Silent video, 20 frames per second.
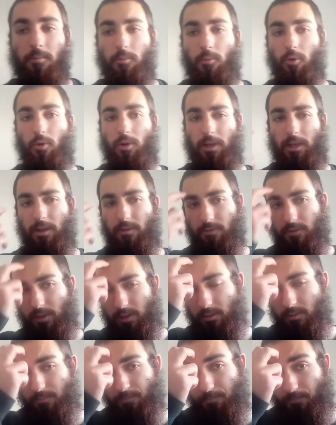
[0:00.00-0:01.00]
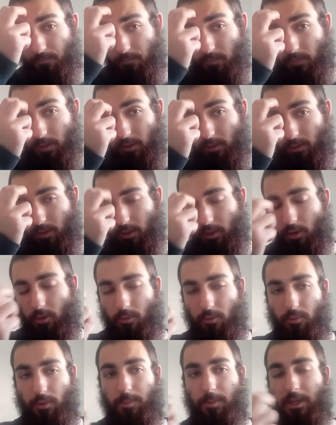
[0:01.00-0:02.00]
more gifted. You know,
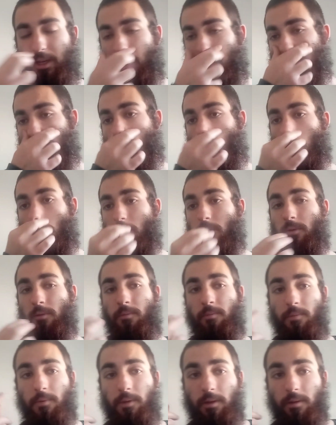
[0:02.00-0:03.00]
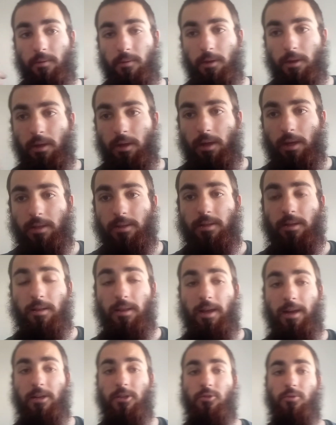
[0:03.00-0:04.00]
we become more
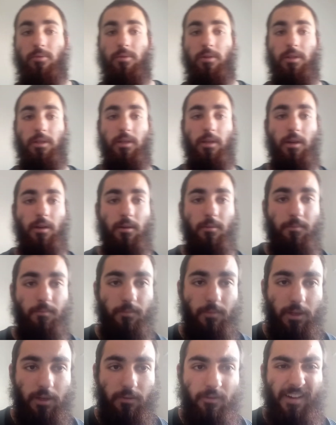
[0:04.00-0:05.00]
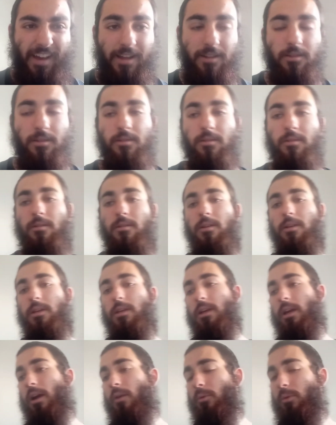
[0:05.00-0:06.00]
intellectually advanced,
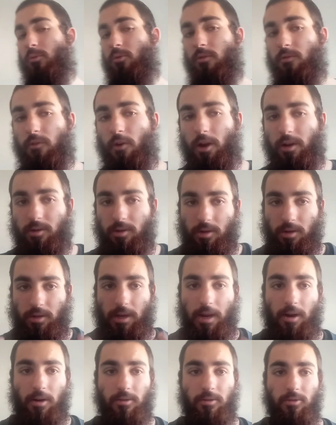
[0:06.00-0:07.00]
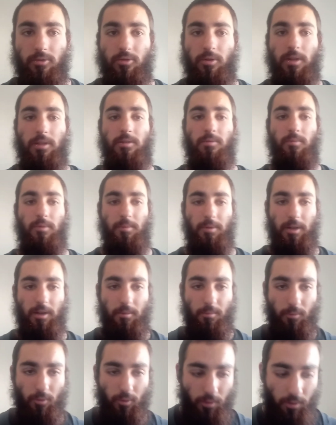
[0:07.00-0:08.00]
and we refine our character traits, and we
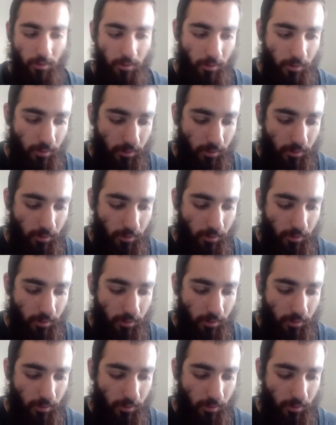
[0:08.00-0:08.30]
become more